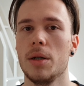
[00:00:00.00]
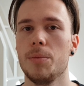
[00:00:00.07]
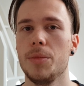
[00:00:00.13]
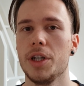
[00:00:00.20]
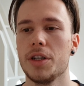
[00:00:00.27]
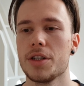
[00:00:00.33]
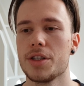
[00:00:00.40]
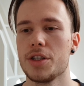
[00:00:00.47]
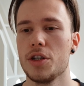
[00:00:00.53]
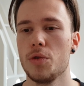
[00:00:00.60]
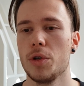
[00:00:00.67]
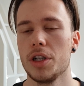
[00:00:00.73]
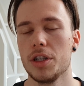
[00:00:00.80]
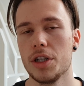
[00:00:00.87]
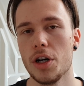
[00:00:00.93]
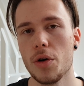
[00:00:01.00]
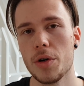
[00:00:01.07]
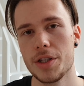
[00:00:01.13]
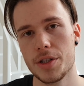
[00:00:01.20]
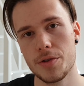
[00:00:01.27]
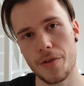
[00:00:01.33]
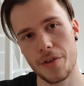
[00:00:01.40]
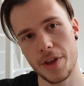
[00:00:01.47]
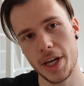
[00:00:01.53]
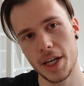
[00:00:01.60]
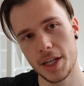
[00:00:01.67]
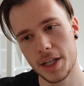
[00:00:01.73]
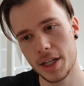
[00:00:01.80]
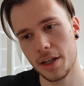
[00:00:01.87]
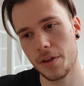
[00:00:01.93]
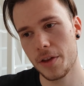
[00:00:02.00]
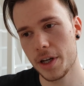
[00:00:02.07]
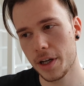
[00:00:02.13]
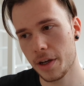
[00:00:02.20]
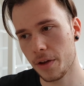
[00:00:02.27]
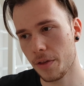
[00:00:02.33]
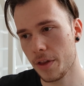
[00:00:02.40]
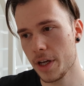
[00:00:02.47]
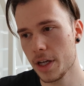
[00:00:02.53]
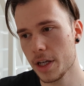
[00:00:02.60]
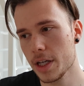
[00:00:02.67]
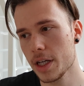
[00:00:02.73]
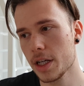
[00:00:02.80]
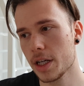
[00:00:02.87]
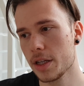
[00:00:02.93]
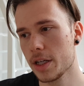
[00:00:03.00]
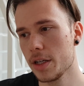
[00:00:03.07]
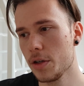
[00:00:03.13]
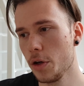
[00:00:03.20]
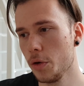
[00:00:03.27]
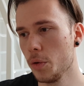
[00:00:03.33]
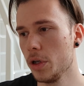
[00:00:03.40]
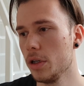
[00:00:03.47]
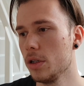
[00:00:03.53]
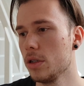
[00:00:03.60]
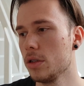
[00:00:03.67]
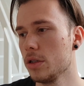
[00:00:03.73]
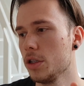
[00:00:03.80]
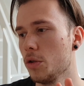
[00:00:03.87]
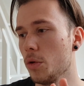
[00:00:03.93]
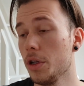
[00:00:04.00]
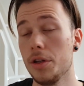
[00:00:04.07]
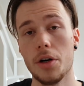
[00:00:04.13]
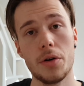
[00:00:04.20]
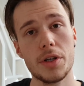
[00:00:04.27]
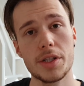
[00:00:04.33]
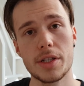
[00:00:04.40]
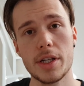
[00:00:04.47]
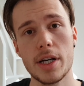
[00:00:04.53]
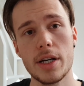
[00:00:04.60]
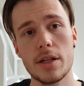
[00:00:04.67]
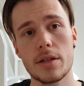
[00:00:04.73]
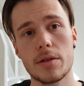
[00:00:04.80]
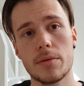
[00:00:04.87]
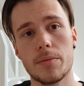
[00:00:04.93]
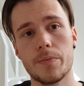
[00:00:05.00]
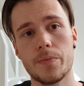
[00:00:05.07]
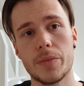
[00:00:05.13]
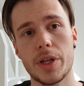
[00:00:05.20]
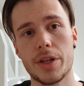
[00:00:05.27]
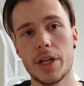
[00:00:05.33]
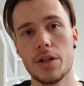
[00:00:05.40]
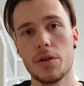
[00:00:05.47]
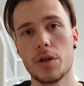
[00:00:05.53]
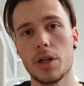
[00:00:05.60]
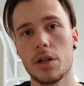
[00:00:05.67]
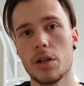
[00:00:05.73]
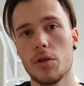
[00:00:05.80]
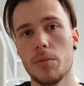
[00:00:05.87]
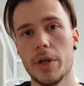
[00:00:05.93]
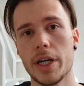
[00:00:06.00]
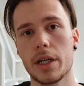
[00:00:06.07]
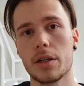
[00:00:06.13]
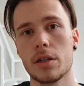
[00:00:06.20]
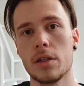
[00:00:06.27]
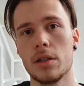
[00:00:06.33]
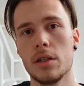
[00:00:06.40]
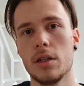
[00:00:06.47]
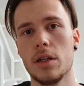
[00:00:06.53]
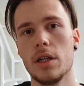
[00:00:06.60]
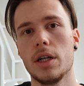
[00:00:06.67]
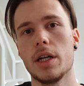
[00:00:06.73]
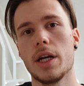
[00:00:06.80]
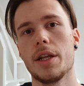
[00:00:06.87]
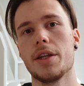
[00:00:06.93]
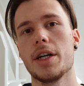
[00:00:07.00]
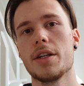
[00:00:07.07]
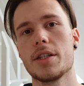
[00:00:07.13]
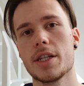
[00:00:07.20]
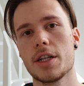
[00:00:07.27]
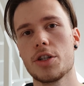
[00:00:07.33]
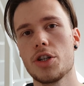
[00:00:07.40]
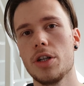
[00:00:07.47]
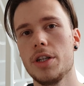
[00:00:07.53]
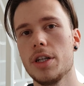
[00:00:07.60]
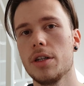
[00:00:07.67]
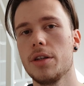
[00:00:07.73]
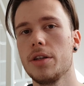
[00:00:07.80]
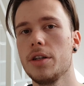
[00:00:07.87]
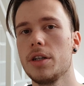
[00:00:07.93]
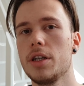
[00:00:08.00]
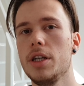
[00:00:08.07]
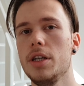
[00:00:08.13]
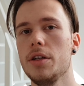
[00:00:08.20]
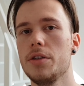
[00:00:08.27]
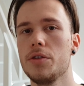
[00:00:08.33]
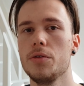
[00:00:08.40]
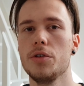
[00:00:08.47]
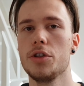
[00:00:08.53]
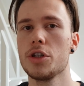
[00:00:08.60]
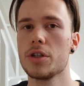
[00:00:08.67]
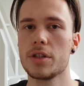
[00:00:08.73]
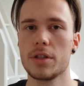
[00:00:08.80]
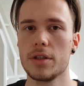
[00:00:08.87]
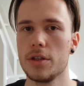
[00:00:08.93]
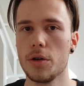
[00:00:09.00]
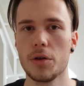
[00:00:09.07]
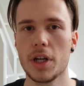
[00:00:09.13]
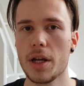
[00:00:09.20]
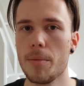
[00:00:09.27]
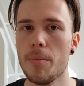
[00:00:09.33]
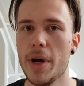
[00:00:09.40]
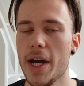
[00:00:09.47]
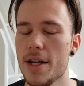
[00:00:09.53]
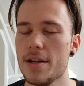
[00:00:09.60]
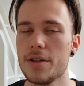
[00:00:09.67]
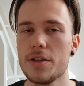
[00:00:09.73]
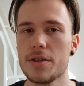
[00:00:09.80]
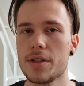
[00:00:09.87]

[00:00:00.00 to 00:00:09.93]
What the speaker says: Because you will go into thinking, and then you will notice that, and then you can go back And that is actually the key, to just don't get mad at